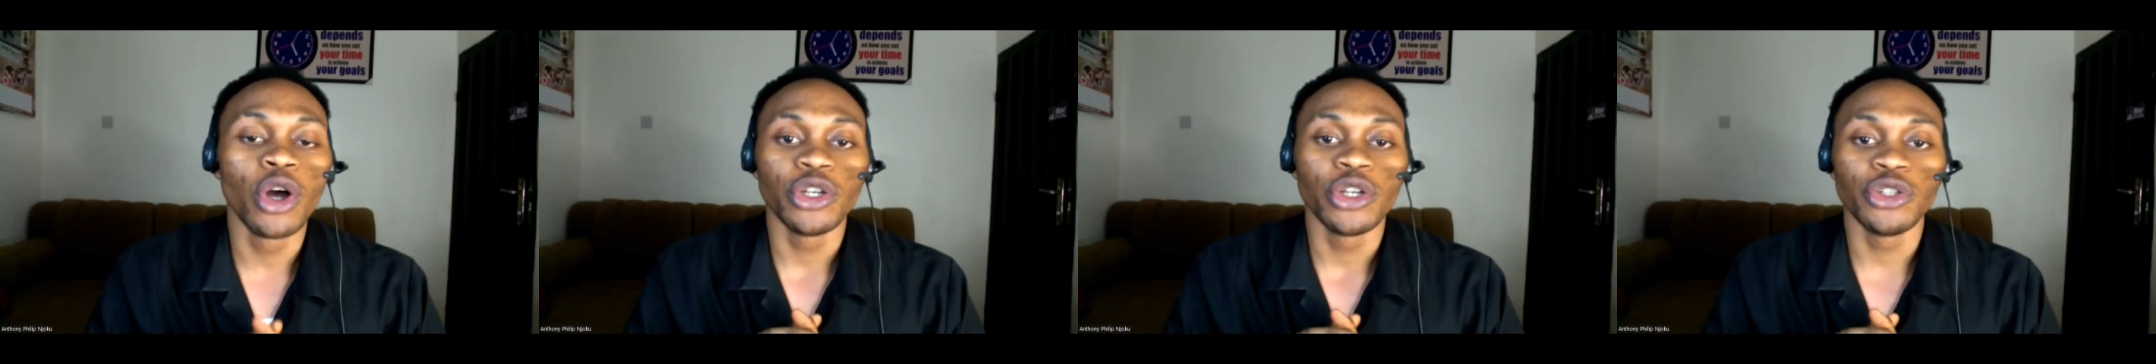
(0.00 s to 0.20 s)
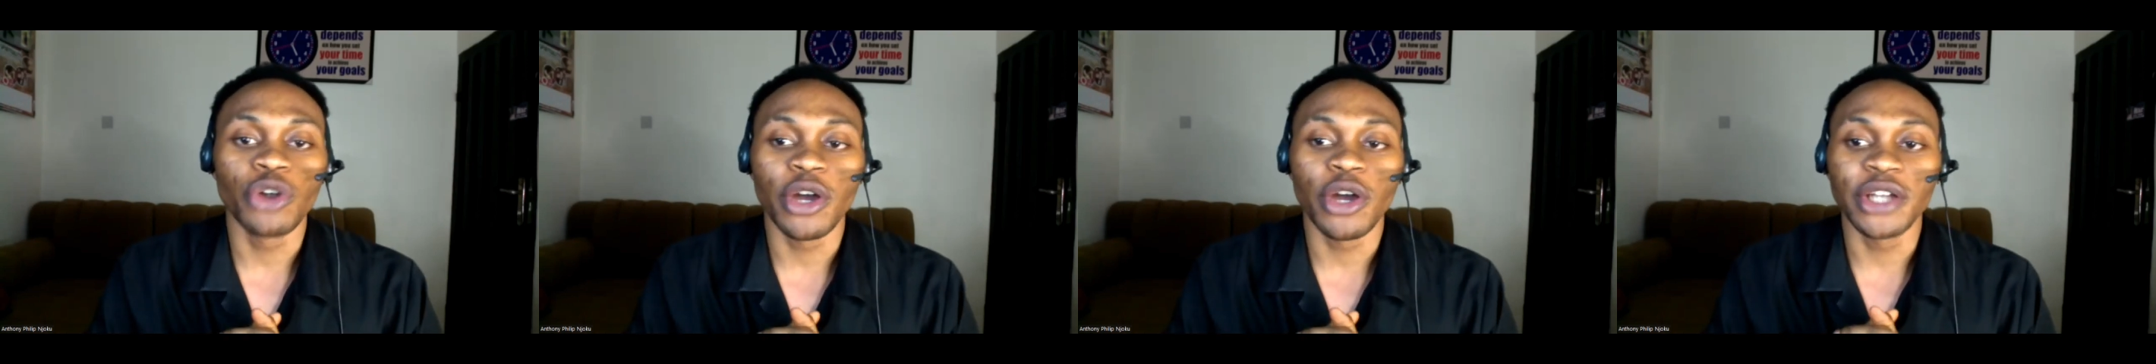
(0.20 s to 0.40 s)

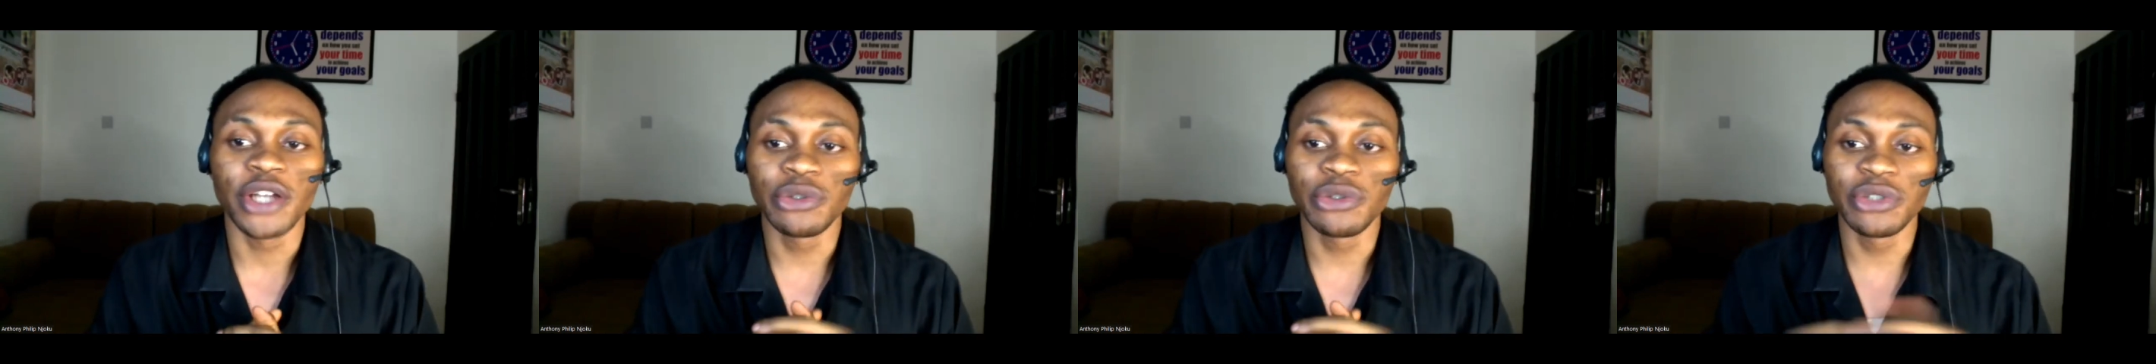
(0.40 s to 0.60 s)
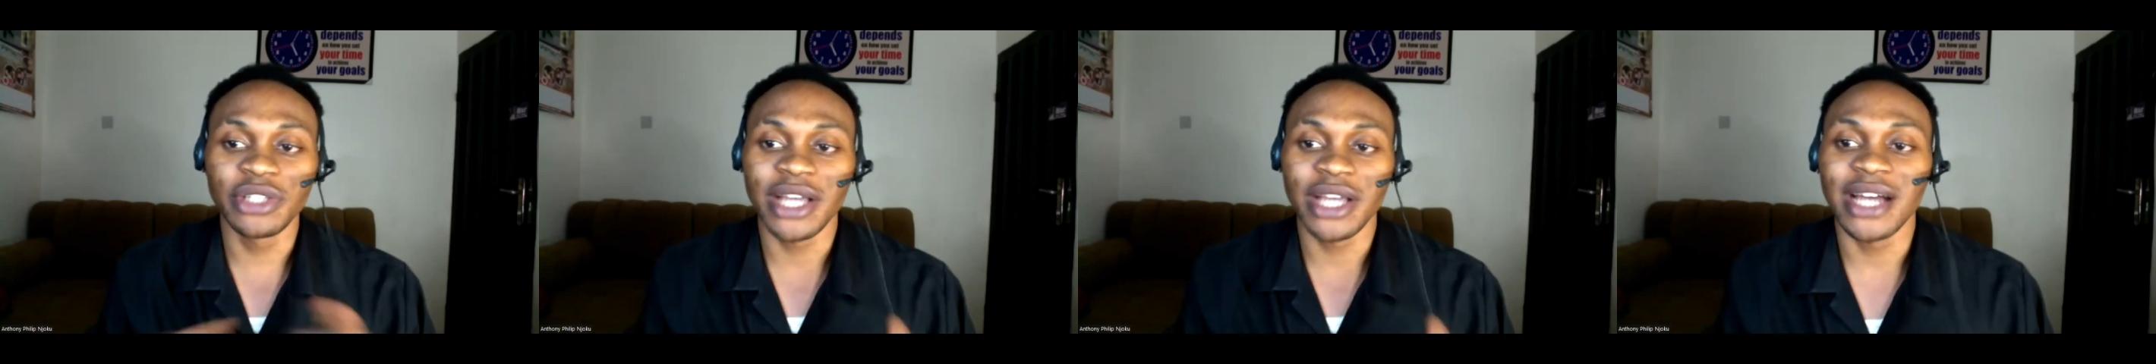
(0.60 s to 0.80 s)

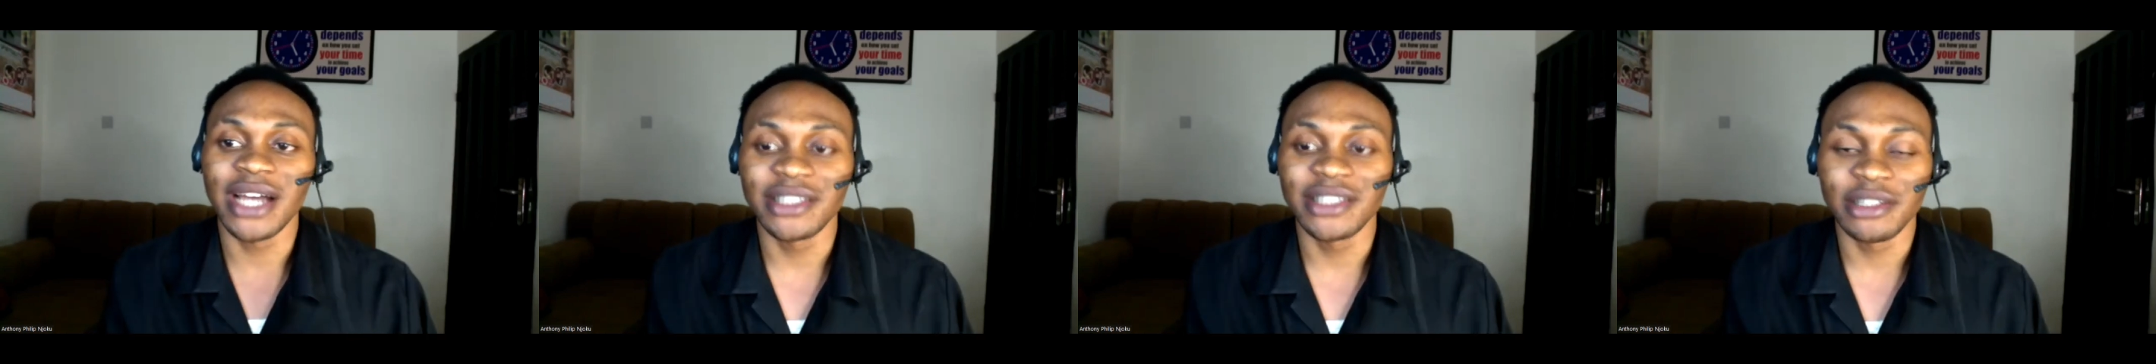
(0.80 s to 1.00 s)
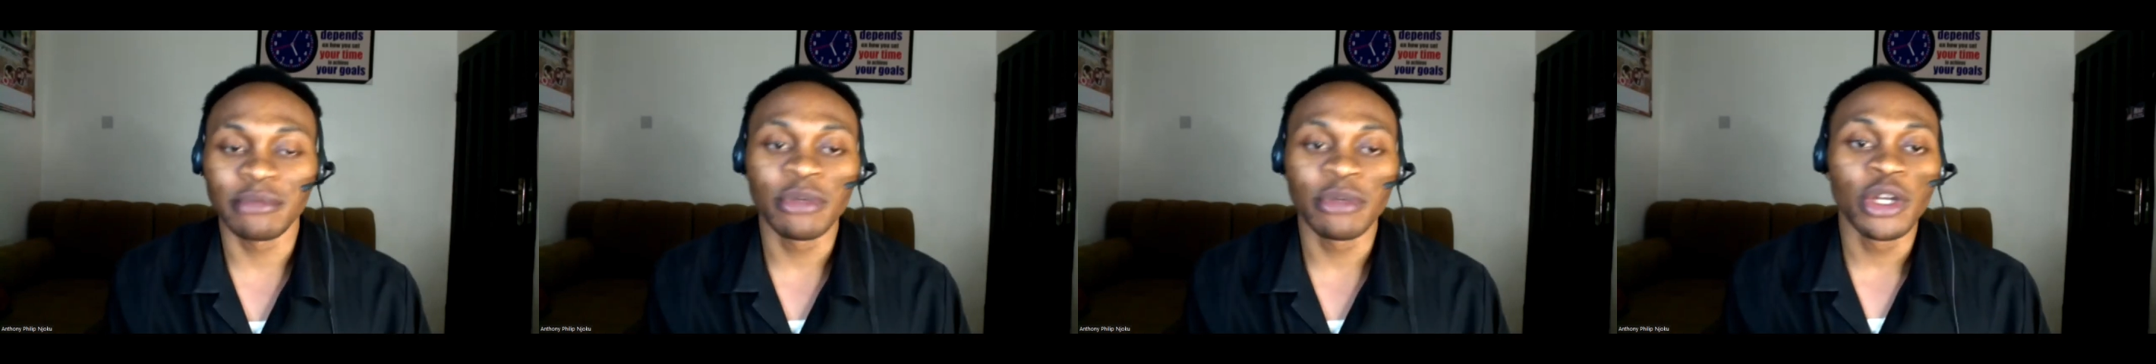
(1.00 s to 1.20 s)

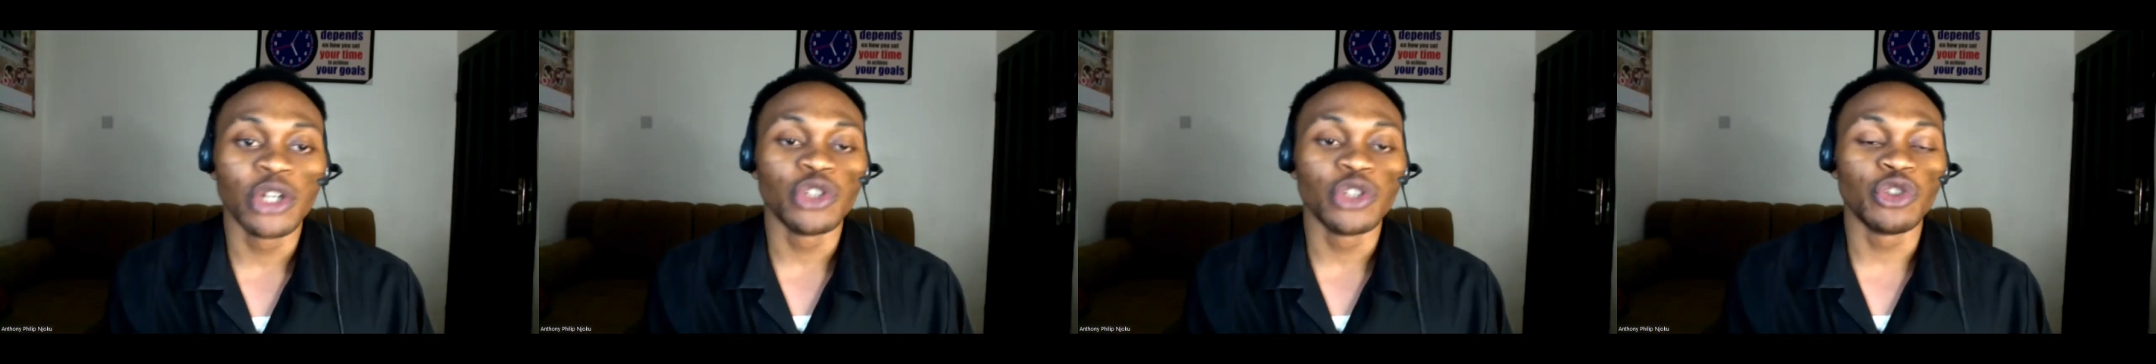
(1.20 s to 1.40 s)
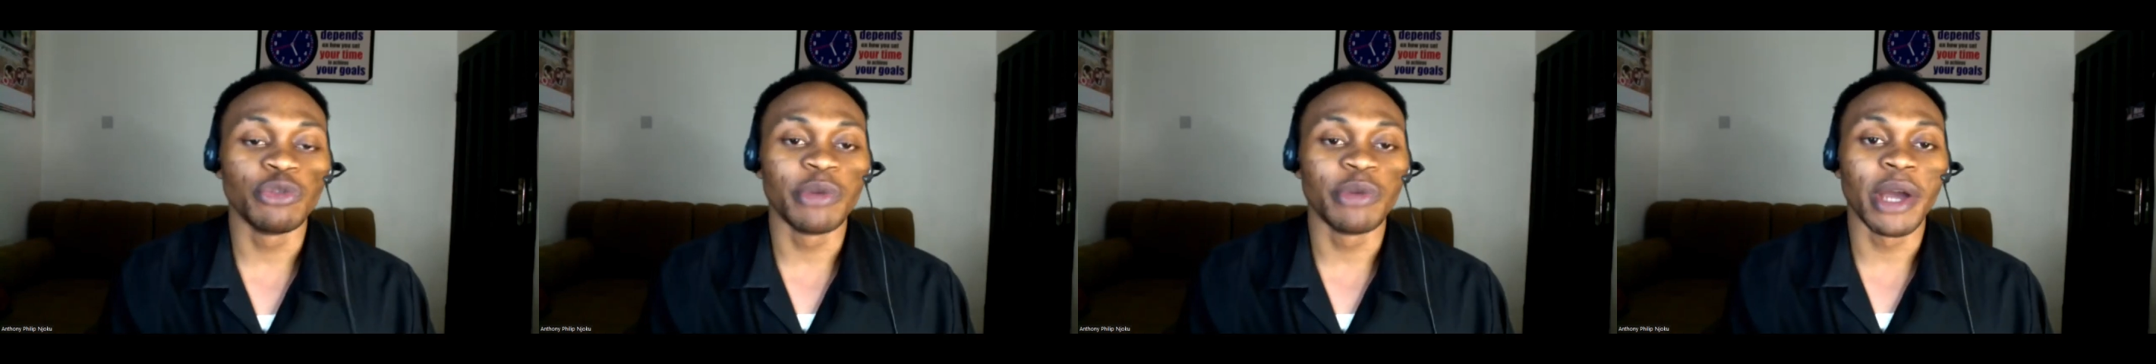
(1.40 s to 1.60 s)
enthusiasm
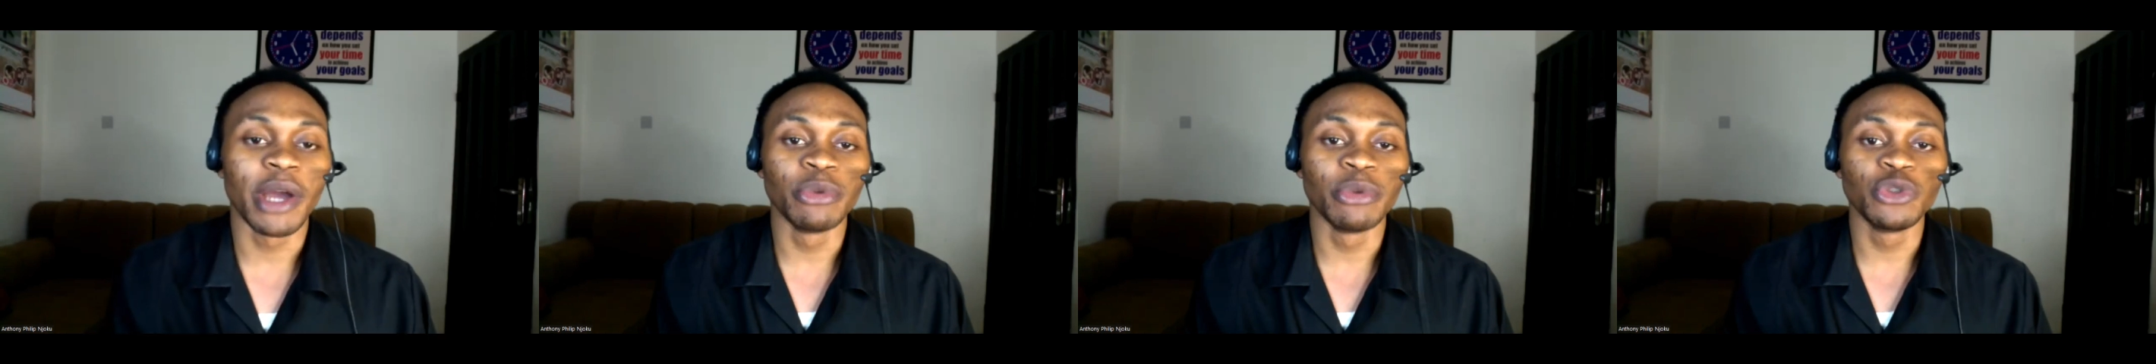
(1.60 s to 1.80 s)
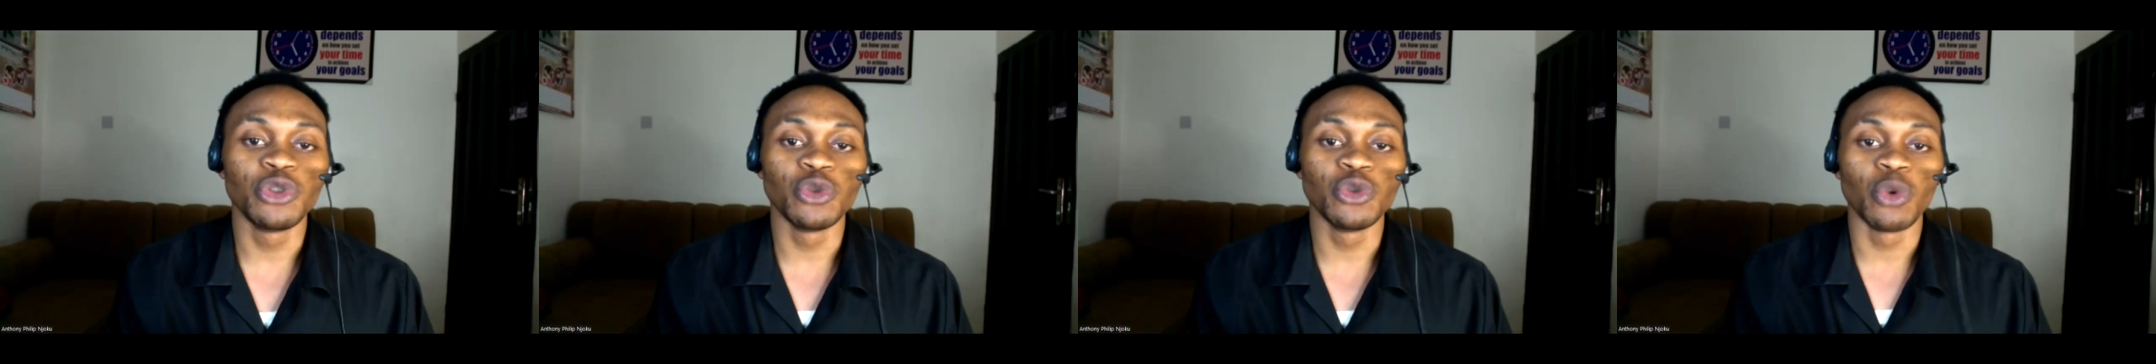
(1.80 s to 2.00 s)
to be
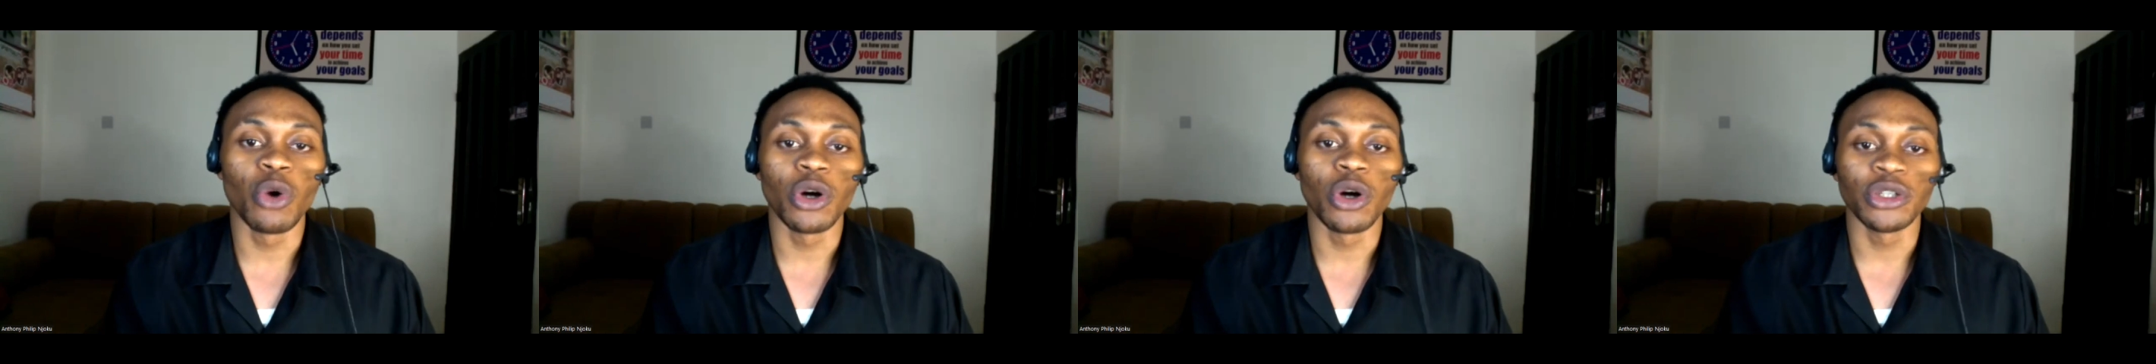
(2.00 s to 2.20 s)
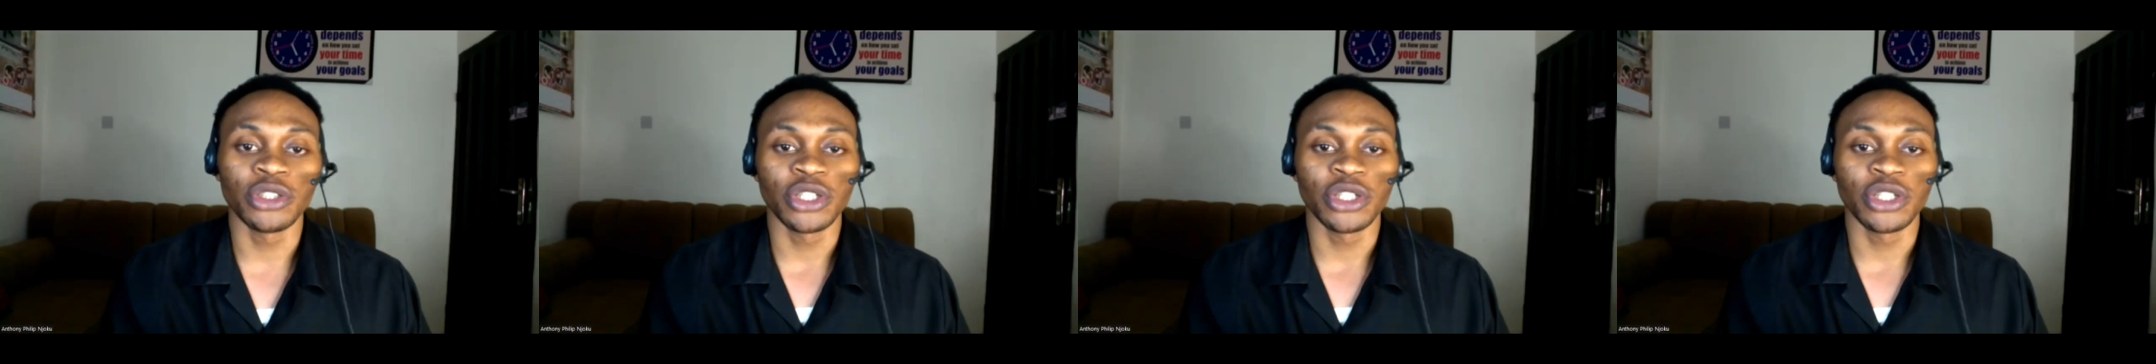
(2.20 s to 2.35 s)
able to